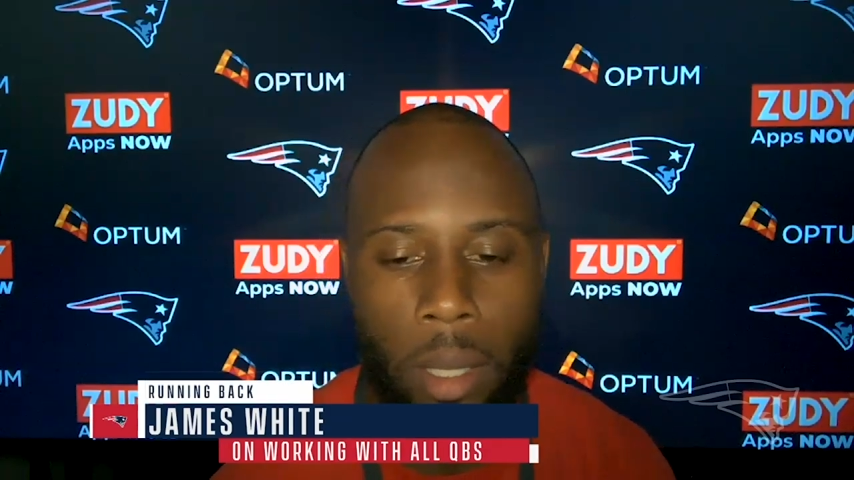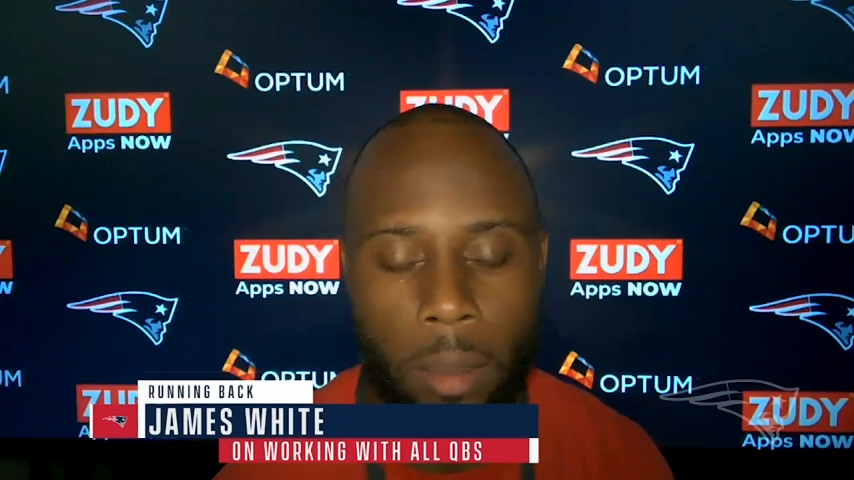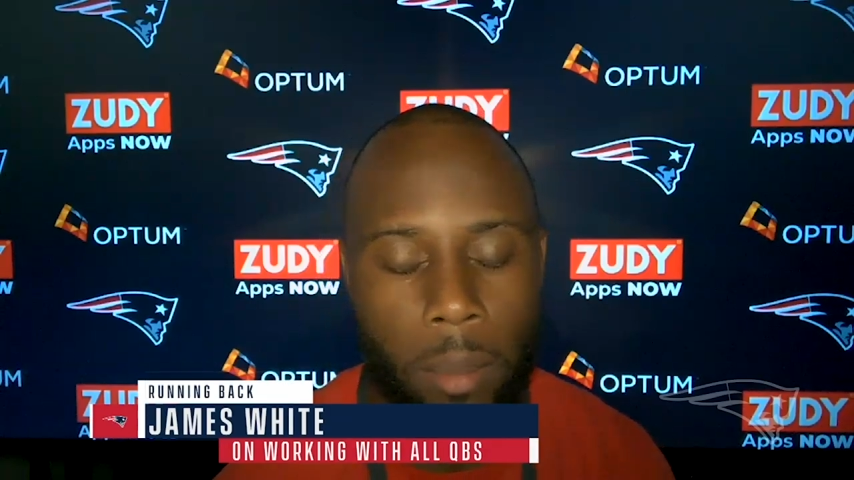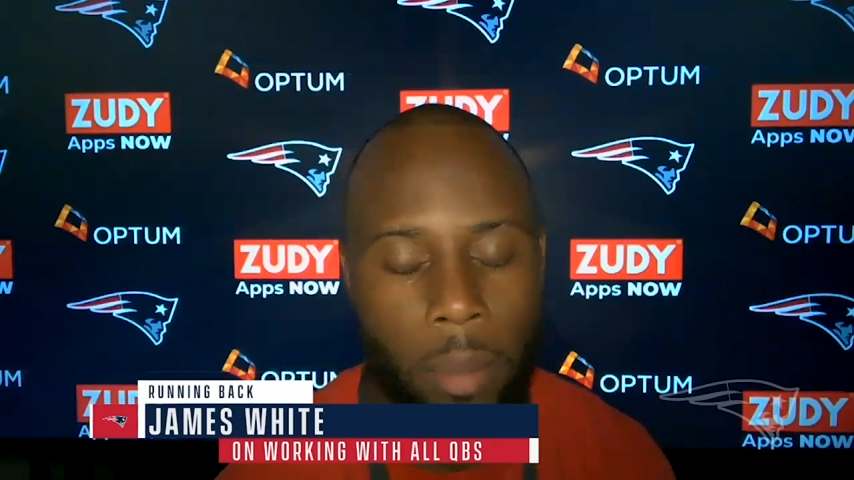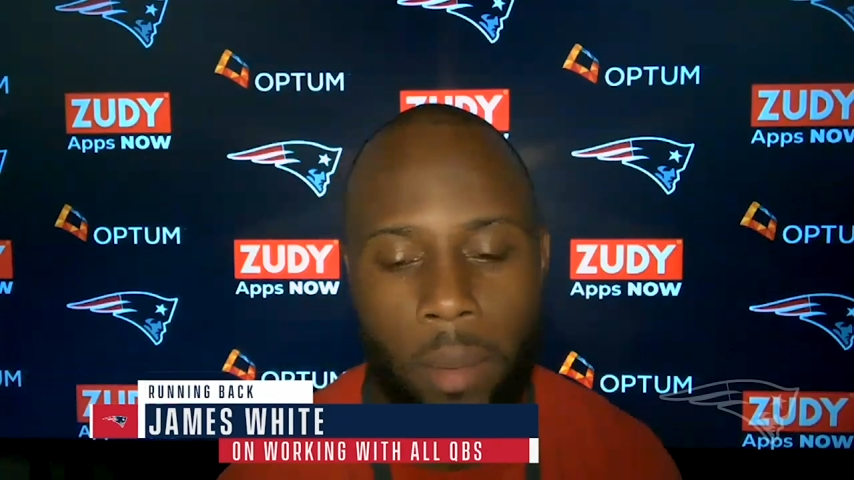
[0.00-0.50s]

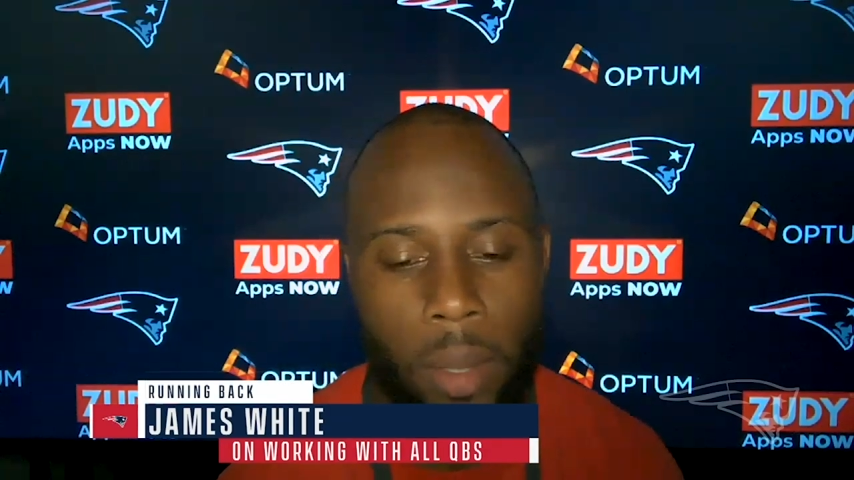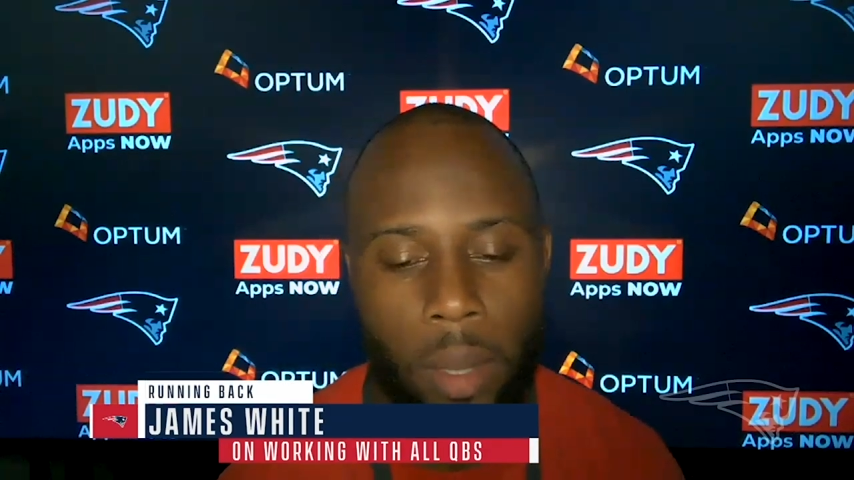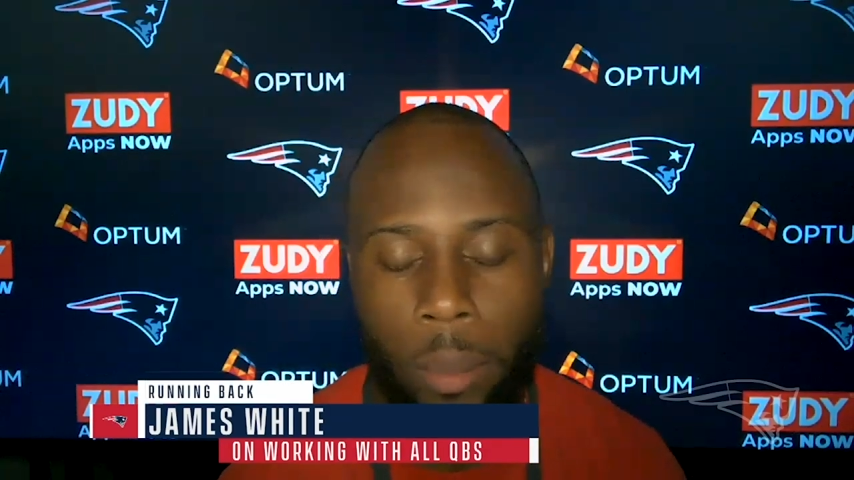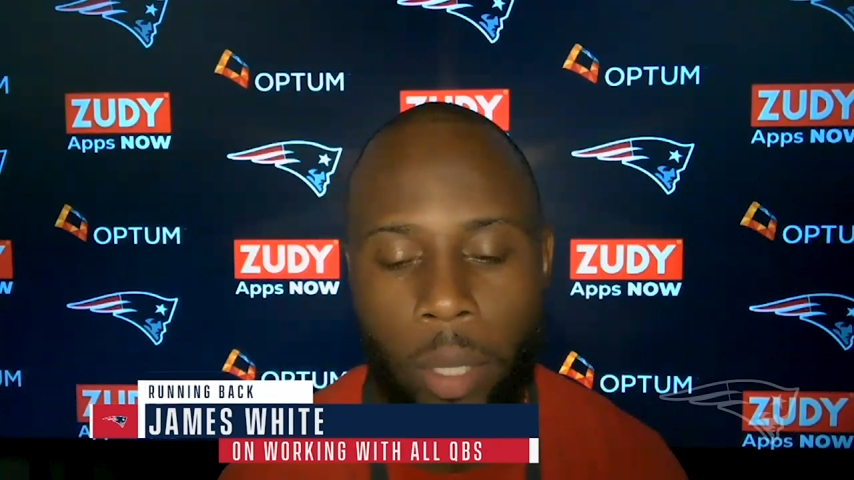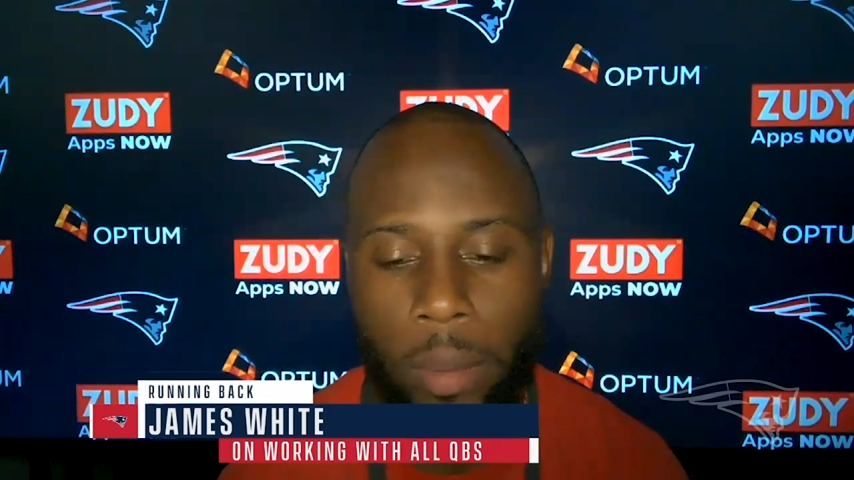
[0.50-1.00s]
Um, even
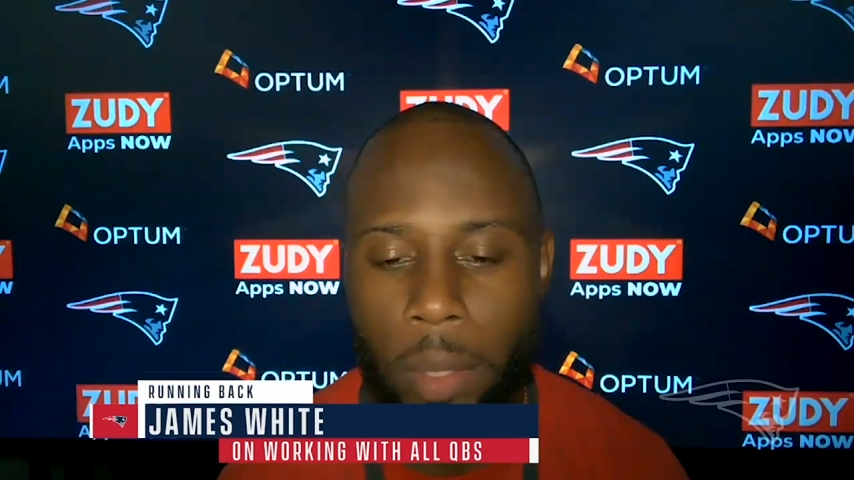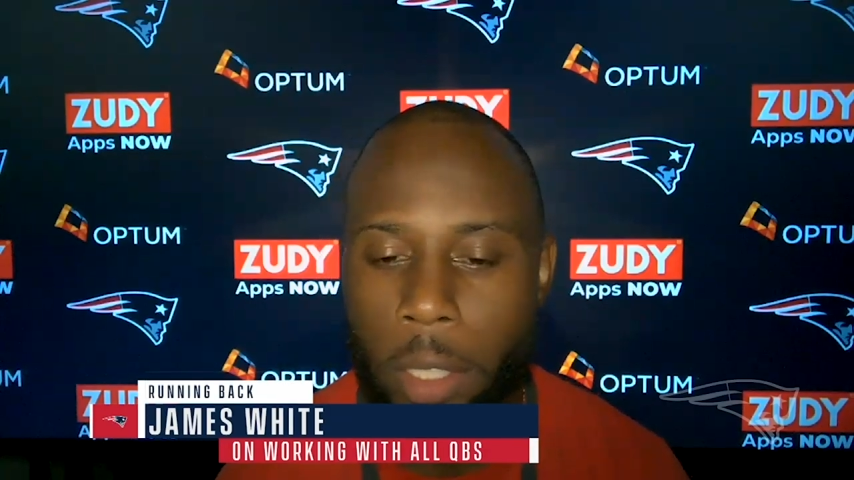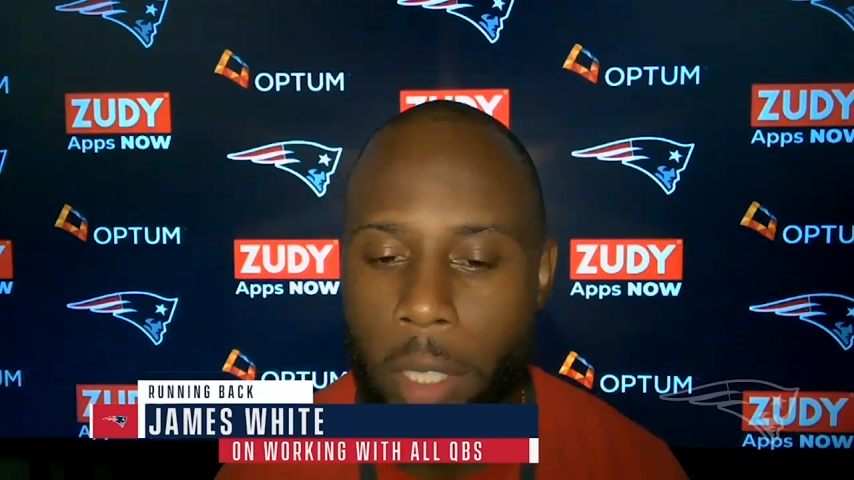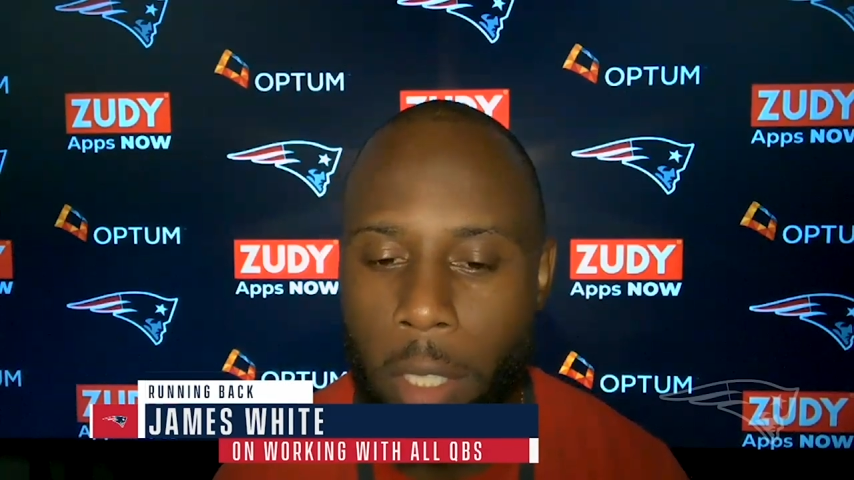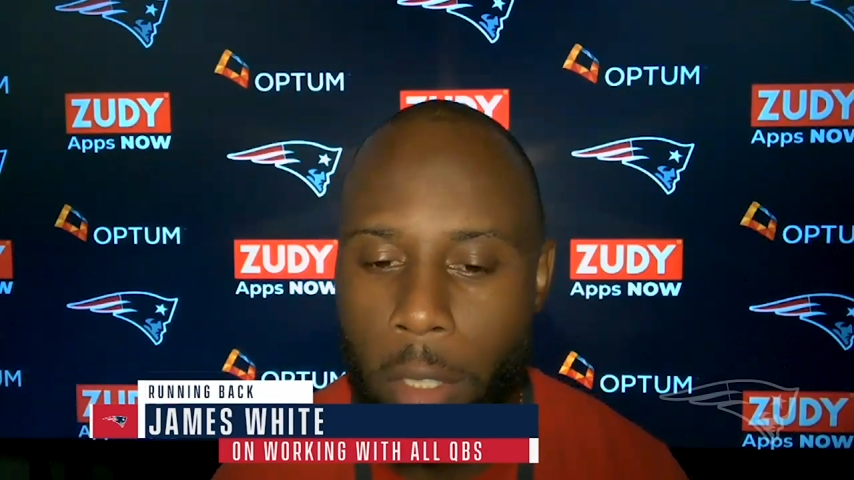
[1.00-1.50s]
in
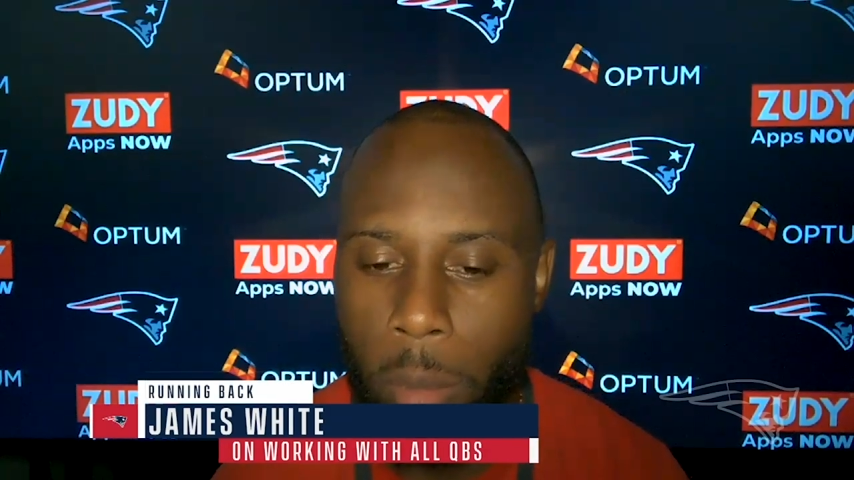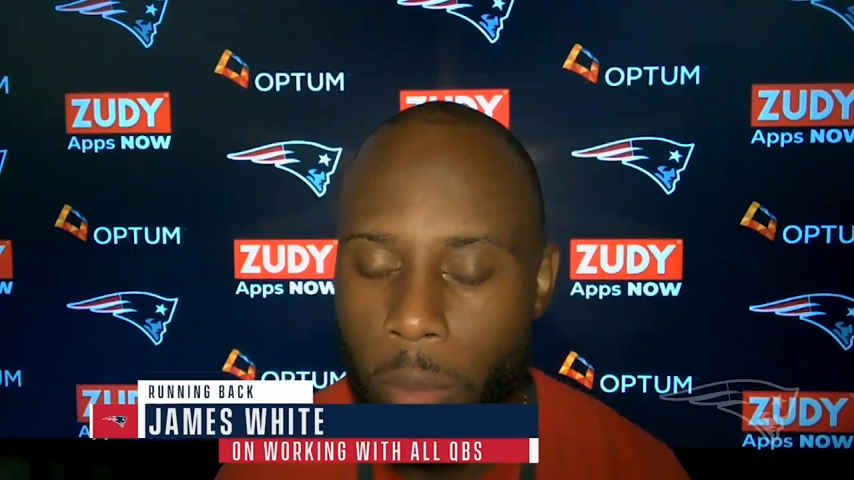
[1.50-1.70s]
previous years,